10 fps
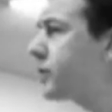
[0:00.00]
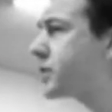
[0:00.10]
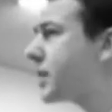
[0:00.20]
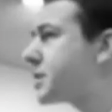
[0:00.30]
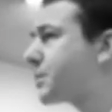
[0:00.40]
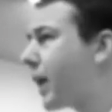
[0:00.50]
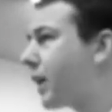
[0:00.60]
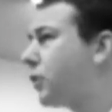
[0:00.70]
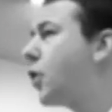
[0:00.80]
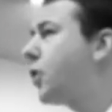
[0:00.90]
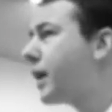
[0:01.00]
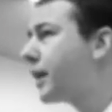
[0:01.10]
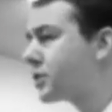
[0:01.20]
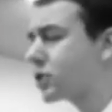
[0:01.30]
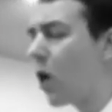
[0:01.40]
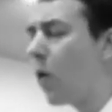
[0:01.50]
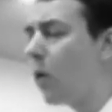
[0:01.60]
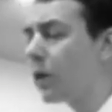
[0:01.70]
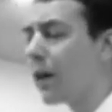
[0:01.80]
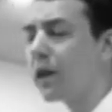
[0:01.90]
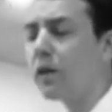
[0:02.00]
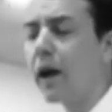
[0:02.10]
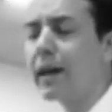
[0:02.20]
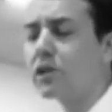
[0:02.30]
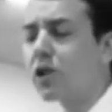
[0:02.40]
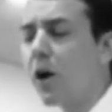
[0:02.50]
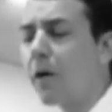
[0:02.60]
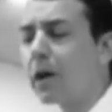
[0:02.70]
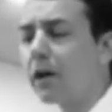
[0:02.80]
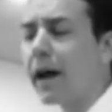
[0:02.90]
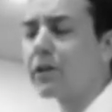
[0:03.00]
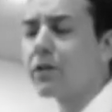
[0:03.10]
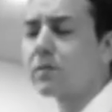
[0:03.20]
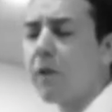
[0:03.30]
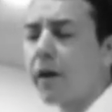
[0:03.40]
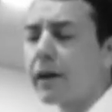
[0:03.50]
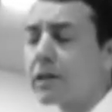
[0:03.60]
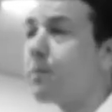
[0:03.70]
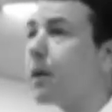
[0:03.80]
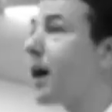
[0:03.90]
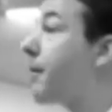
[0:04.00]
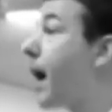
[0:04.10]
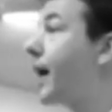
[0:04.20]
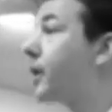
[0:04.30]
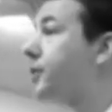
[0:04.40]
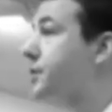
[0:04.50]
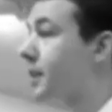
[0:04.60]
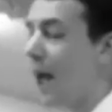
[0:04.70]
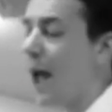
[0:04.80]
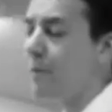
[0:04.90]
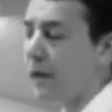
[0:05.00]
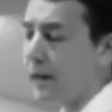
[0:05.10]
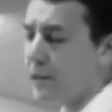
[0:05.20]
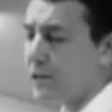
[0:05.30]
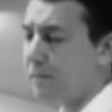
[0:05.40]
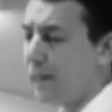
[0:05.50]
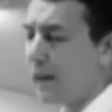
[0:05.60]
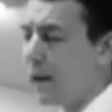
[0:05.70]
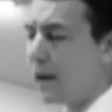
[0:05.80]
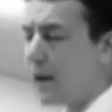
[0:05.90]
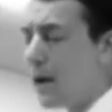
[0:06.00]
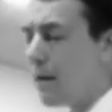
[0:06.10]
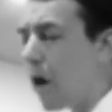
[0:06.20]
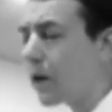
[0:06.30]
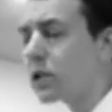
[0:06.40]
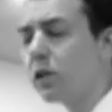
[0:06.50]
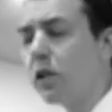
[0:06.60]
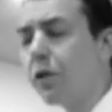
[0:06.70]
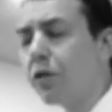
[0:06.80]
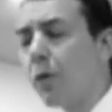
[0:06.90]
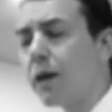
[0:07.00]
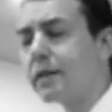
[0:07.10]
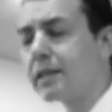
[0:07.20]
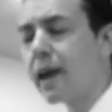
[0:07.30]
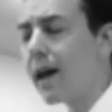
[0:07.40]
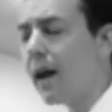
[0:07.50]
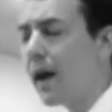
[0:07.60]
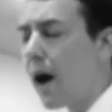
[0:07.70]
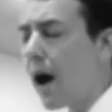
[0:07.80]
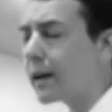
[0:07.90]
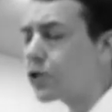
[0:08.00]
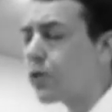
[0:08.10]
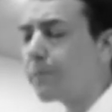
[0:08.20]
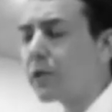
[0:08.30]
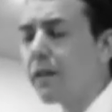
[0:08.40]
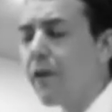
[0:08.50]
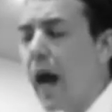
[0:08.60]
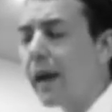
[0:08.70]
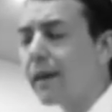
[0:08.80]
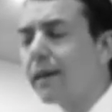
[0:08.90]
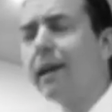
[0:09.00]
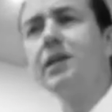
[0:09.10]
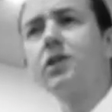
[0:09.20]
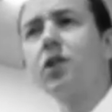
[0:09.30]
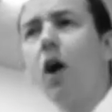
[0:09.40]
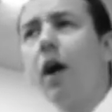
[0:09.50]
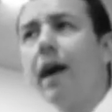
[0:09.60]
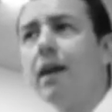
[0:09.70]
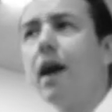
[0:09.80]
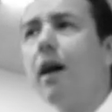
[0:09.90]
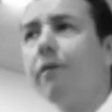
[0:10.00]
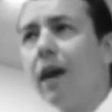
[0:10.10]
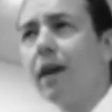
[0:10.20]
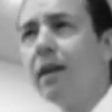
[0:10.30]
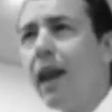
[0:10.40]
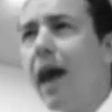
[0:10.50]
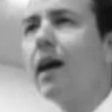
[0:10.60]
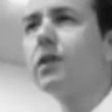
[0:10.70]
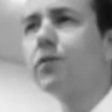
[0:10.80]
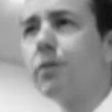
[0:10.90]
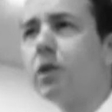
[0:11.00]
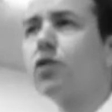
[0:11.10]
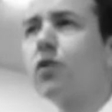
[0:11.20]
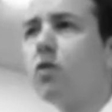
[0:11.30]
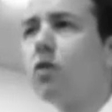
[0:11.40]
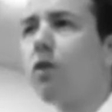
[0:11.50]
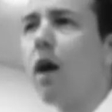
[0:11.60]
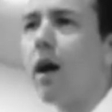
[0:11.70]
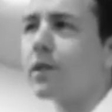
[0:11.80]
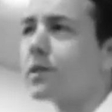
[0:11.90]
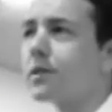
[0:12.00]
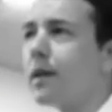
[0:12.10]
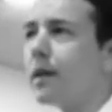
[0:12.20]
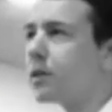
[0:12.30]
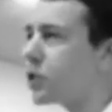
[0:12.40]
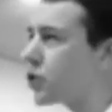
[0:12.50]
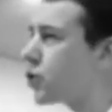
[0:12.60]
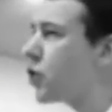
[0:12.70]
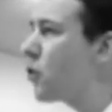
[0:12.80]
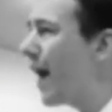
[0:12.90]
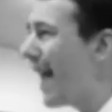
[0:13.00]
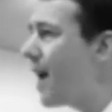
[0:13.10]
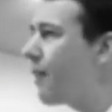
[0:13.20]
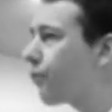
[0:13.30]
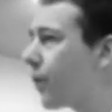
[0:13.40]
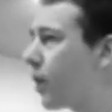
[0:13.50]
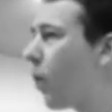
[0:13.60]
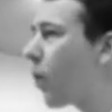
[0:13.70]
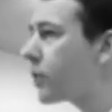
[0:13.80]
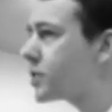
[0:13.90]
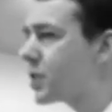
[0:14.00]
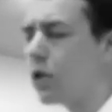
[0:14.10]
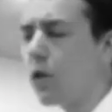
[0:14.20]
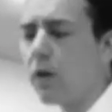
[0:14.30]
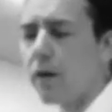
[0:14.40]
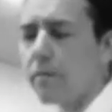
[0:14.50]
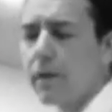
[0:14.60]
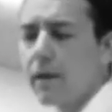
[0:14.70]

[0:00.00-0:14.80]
since been looted and sold on the Lucky Charm collector's market to become idols and amulets. Martin Luther once said, on a trip to the Vatican, he saw enough nails from the true cross to shoe every horse in Europe.